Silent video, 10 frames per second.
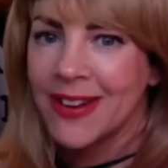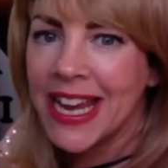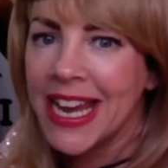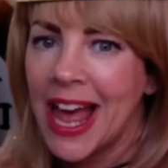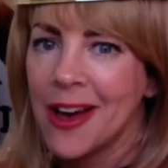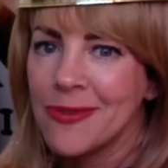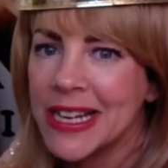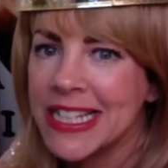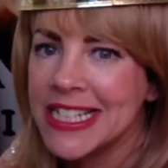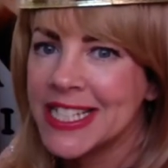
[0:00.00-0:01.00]
here and we're
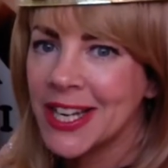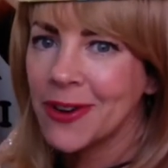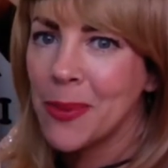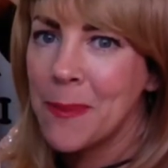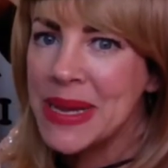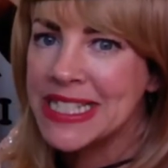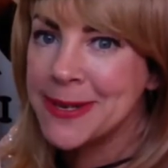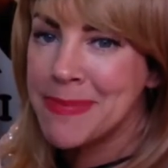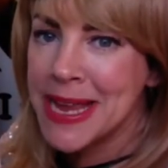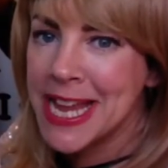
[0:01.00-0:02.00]
going to do
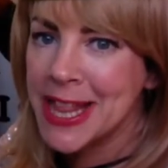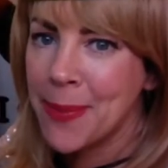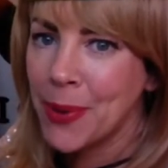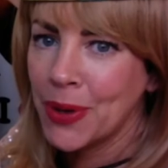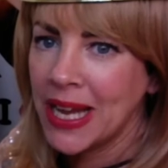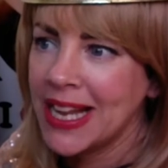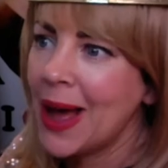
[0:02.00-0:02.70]
Mr. B the bunny. Now,